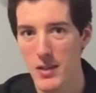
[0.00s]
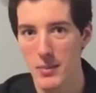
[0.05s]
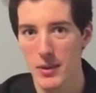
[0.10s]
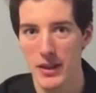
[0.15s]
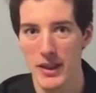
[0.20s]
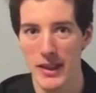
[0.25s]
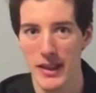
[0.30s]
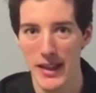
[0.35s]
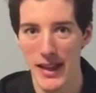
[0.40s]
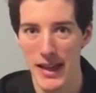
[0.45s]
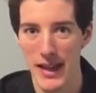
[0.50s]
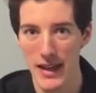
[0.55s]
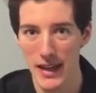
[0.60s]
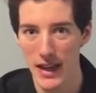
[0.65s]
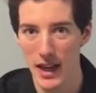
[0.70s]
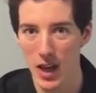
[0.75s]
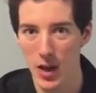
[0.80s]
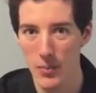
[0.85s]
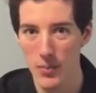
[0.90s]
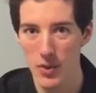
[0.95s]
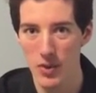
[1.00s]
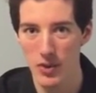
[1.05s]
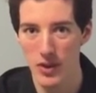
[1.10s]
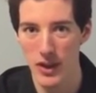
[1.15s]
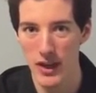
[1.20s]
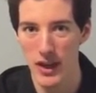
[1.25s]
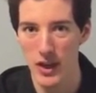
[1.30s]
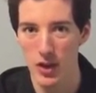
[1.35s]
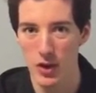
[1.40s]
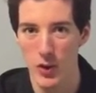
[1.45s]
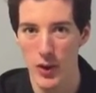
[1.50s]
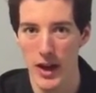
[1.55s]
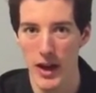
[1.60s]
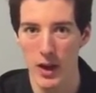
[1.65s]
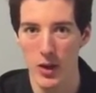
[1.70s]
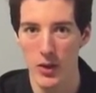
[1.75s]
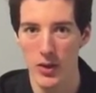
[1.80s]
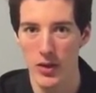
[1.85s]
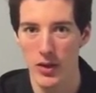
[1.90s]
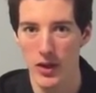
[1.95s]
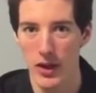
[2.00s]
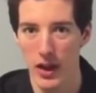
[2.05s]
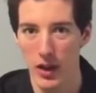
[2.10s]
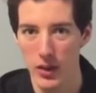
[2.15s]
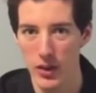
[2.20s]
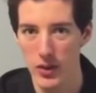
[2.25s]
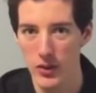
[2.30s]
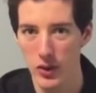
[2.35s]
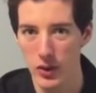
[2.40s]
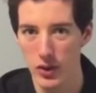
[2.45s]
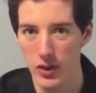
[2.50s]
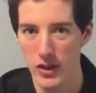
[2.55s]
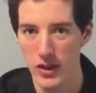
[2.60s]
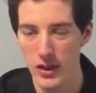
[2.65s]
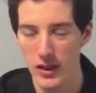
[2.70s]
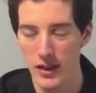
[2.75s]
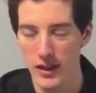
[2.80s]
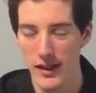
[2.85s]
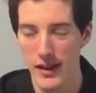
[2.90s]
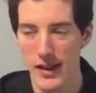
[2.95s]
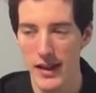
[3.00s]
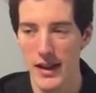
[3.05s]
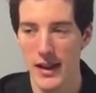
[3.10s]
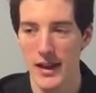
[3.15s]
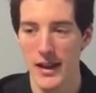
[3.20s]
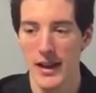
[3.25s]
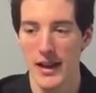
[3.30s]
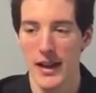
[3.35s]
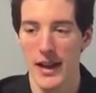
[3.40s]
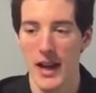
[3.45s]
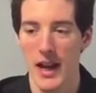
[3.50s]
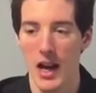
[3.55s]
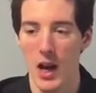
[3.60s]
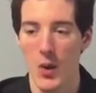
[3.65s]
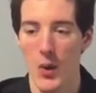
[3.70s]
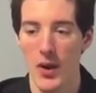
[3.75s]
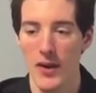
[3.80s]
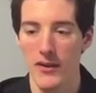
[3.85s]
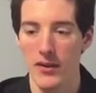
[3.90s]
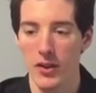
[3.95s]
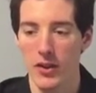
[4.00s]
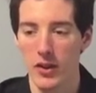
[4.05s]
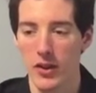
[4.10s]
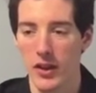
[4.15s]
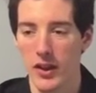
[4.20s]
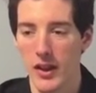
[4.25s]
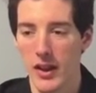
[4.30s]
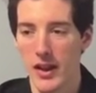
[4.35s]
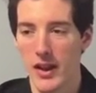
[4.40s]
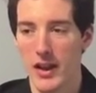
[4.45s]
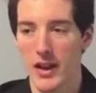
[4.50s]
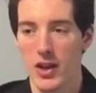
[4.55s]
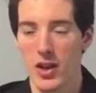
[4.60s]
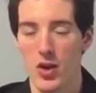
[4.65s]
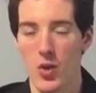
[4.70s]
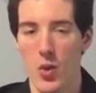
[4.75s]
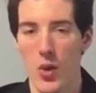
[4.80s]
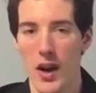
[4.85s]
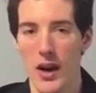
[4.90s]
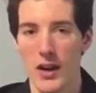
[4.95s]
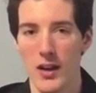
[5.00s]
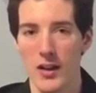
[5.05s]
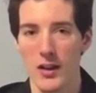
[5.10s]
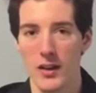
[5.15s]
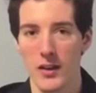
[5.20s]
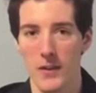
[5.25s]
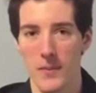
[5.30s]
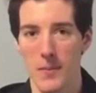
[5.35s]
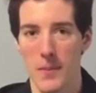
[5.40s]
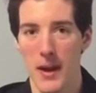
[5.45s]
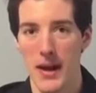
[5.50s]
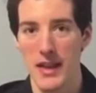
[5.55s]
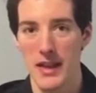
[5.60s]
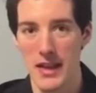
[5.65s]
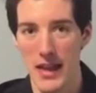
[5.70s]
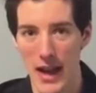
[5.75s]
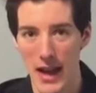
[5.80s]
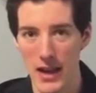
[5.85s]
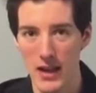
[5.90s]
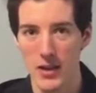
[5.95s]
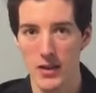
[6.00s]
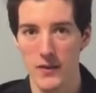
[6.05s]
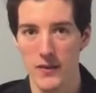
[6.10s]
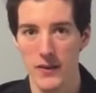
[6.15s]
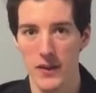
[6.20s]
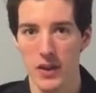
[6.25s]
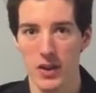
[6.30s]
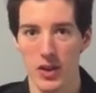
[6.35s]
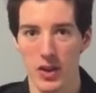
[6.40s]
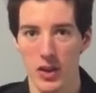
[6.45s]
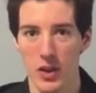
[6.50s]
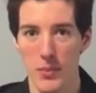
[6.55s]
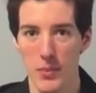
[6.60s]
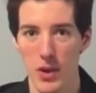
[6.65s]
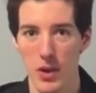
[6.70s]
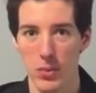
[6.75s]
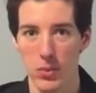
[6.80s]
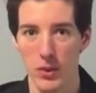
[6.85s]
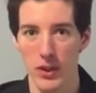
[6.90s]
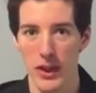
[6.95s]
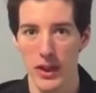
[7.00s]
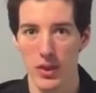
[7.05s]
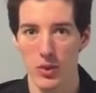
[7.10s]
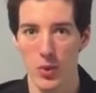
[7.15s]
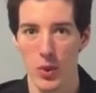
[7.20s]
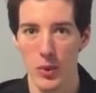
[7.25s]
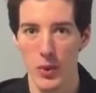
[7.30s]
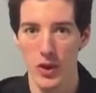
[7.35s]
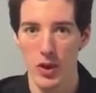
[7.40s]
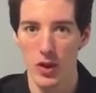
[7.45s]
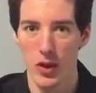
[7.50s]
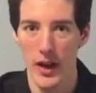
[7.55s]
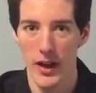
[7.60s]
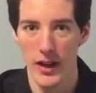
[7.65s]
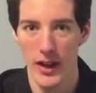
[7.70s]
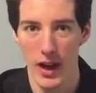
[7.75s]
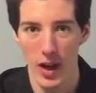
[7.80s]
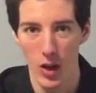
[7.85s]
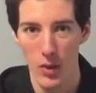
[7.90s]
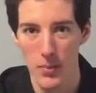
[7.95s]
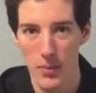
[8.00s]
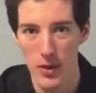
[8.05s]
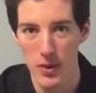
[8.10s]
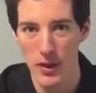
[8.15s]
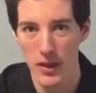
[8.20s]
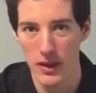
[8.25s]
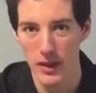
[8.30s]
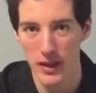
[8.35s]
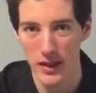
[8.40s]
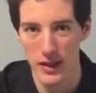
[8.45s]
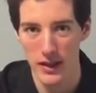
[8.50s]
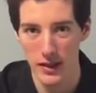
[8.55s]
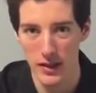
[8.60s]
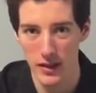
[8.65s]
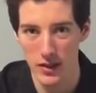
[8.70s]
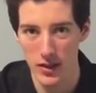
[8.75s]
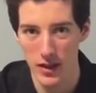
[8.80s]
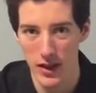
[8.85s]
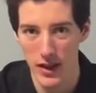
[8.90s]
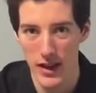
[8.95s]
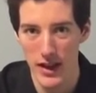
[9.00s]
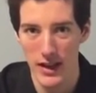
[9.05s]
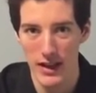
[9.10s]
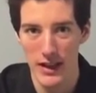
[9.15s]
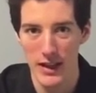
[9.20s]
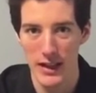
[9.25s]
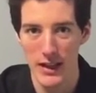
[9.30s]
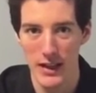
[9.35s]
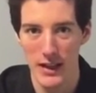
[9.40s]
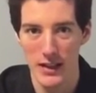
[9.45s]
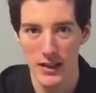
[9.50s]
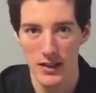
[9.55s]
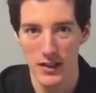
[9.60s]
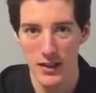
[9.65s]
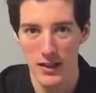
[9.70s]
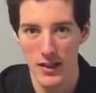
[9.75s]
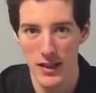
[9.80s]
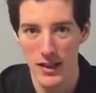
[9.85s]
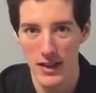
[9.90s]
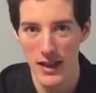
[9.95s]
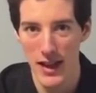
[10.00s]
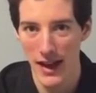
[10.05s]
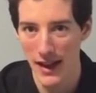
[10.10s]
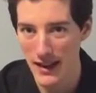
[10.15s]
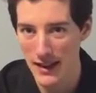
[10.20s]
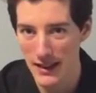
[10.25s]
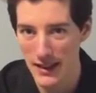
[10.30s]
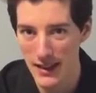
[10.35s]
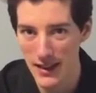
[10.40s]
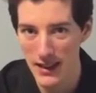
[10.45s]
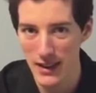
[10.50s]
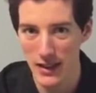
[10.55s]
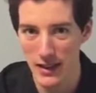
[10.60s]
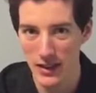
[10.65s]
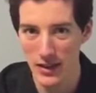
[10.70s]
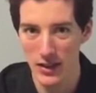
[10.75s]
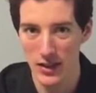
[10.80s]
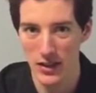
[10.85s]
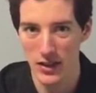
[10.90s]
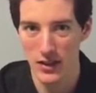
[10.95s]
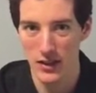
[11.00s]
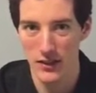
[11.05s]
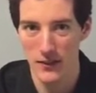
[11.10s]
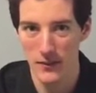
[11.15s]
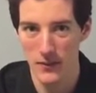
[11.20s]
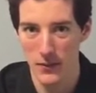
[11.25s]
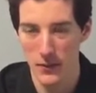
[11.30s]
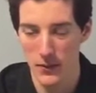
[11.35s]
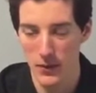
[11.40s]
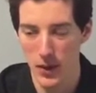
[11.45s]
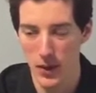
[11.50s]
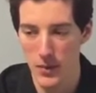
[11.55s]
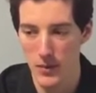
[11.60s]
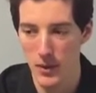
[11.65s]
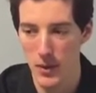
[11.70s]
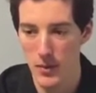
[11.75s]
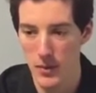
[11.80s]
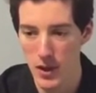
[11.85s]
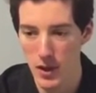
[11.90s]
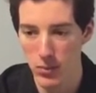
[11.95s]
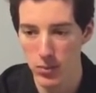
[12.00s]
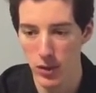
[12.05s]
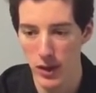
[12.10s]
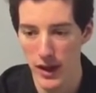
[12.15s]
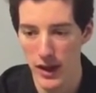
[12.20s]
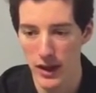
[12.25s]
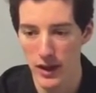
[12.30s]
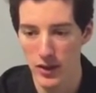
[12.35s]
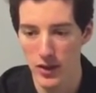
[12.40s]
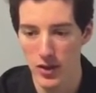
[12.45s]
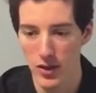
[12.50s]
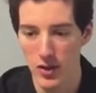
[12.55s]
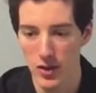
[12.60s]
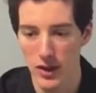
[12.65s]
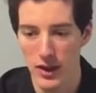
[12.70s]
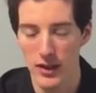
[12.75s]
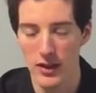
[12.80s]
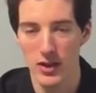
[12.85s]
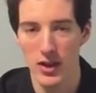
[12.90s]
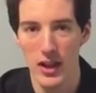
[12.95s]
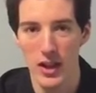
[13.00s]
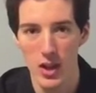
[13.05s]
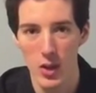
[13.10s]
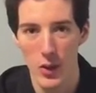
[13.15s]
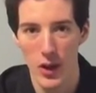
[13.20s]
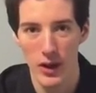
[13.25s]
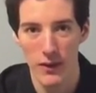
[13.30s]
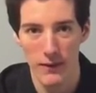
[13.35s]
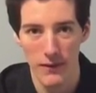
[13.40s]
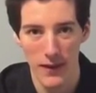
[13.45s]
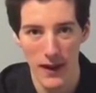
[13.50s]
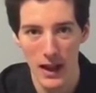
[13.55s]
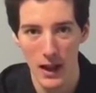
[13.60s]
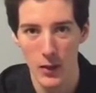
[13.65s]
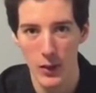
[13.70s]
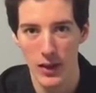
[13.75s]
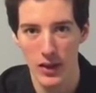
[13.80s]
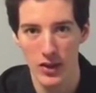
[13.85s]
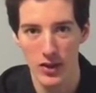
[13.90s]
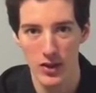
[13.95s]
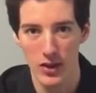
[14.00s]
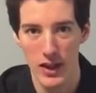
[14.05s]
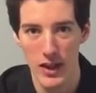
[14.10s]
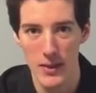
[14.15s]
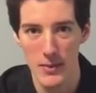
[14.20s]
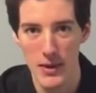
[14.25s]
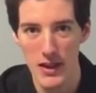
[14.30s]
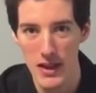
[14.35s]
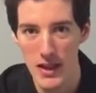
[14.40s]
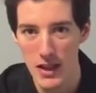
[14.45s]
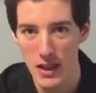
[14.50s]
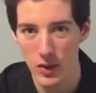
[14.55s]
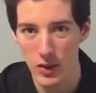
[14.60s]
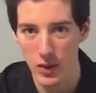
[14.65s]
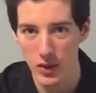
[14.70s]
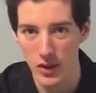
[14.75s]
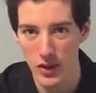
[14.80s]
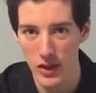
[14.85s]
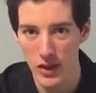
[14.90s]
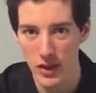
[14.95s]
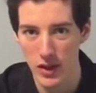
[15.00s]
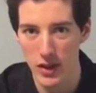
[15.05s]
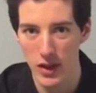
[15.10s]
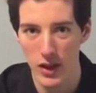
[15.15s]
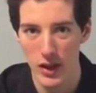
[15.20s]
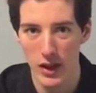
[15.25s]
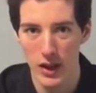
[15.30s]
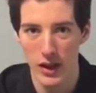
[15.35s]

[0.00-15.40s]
but they can help you stay on track with your healthy routine. However, you want to, by the end of finishing the meal plans, what we try to help you with is get the ideas from the meal plans to continue on following the same eating routine